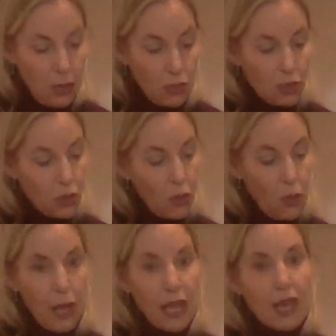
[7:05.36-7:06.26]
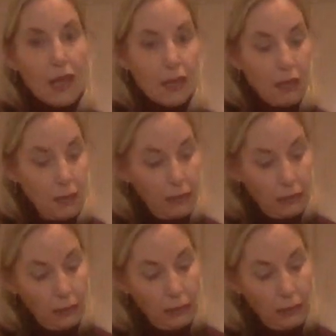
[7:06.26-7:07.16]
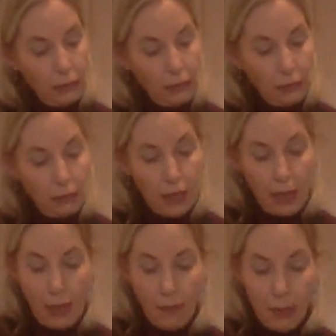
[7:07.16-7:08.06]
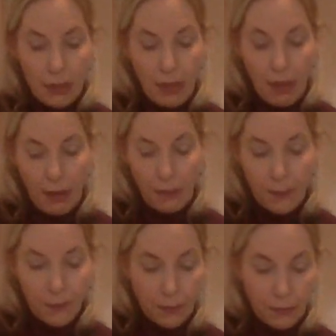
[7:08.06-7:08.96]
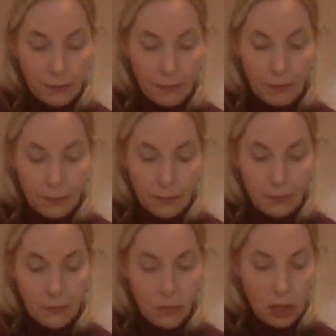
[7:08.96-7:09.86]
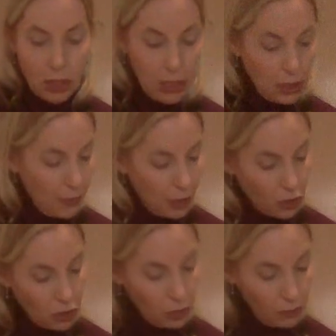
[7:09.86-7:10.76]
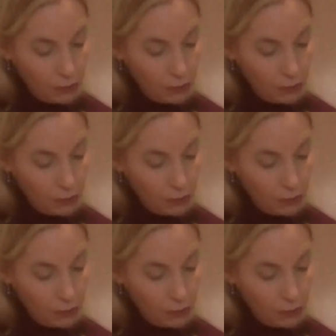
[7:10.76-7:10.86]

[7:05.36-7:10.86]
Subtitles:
So go ahead and put the cheese mixture